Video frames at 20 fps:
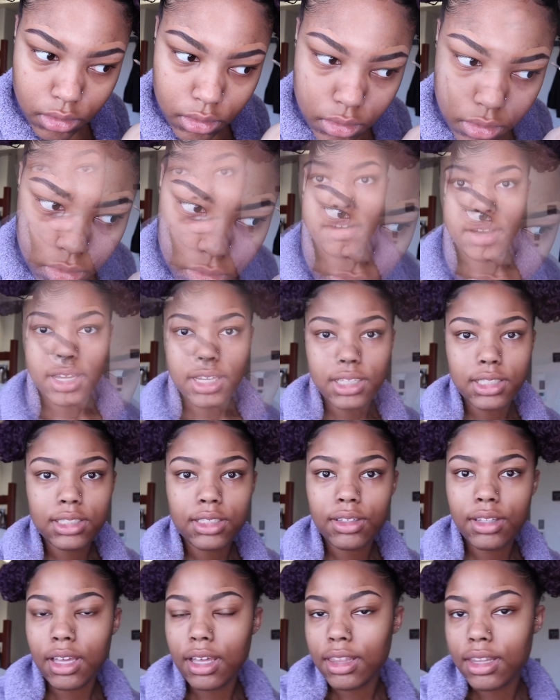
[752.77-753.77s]
Alright, so
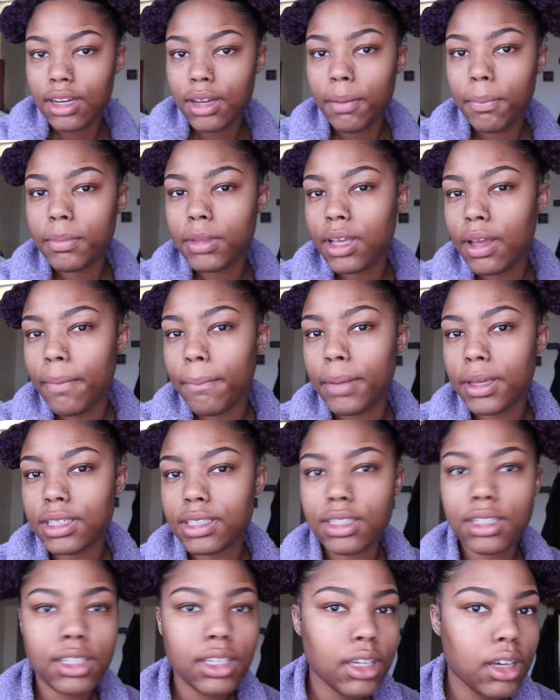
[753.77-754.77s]
now that I'm done
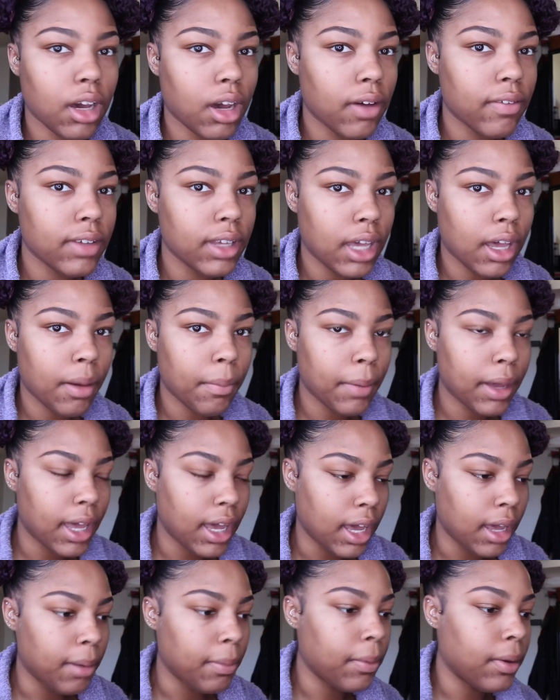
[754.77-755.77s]
basically carving out my
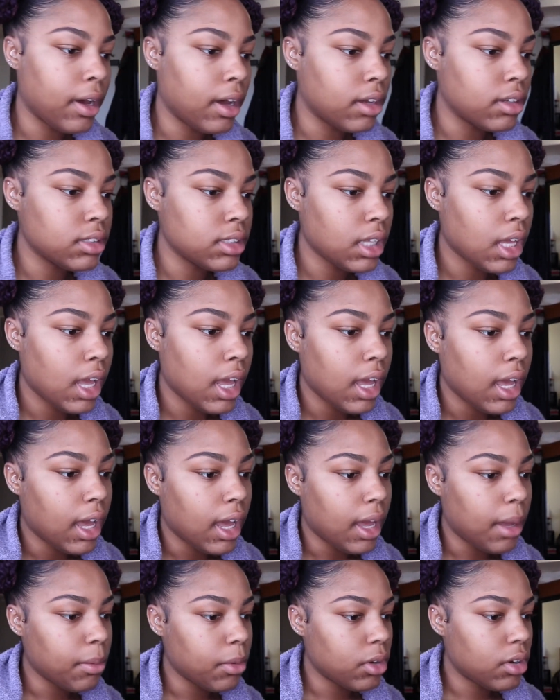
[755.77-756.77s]
eyebrows,
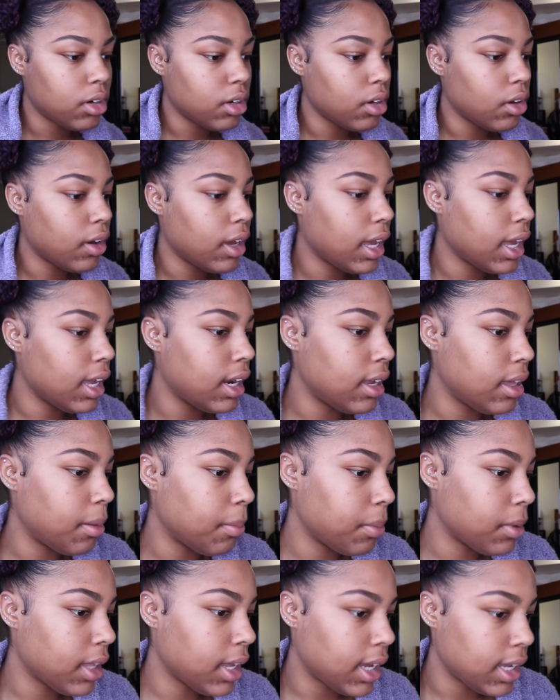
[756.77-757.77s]
I'm going to go ahead and
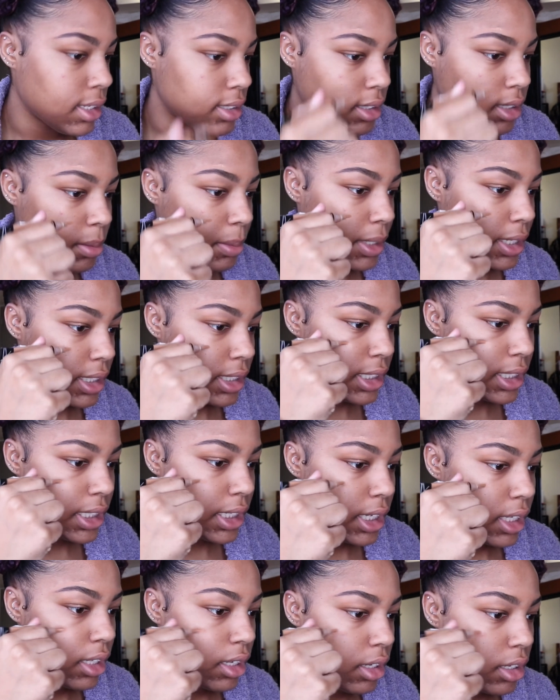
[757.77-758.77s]
apply some
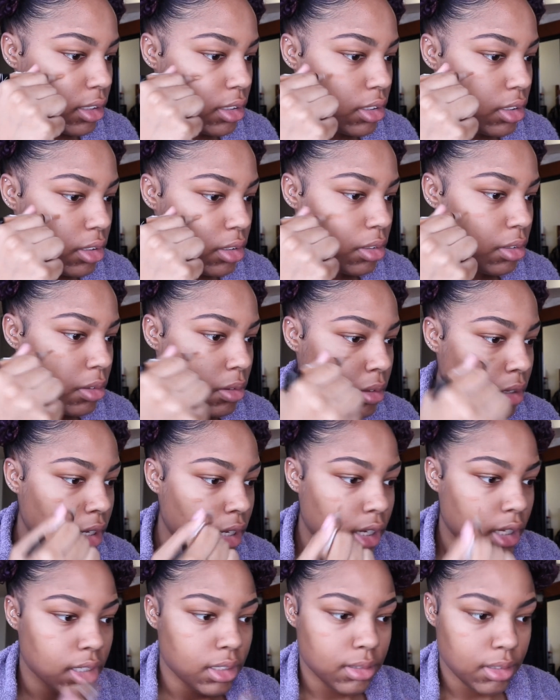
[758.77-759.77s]
concealer to
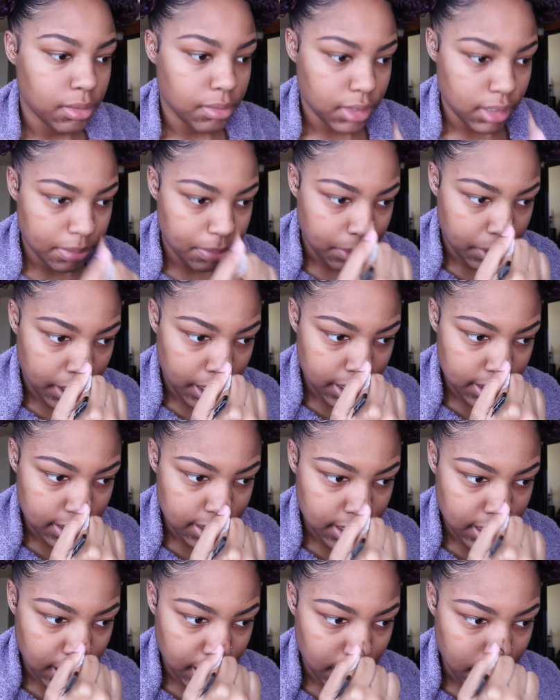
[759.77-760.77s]
some spots
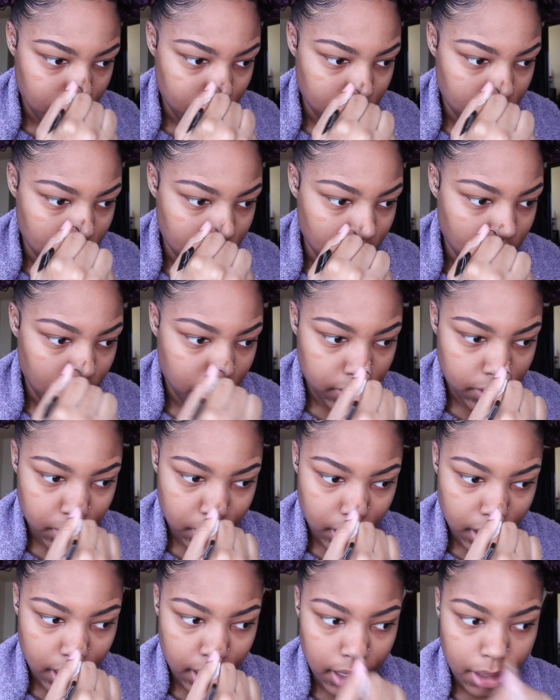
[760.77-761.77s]
that I want to cover
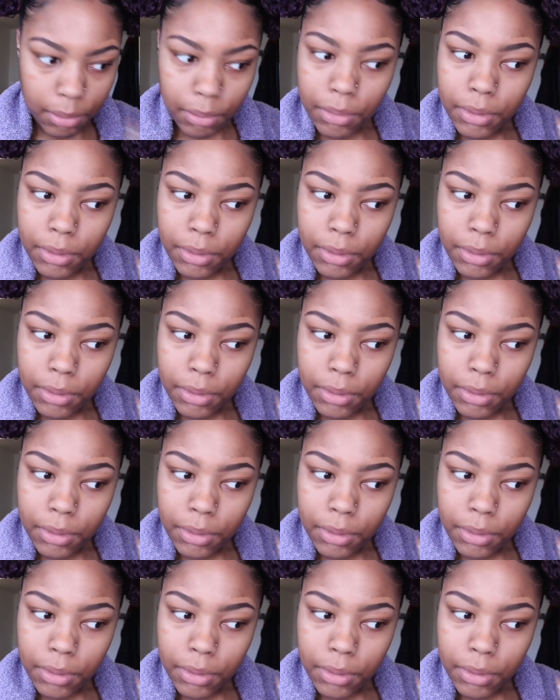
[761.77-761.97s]
up.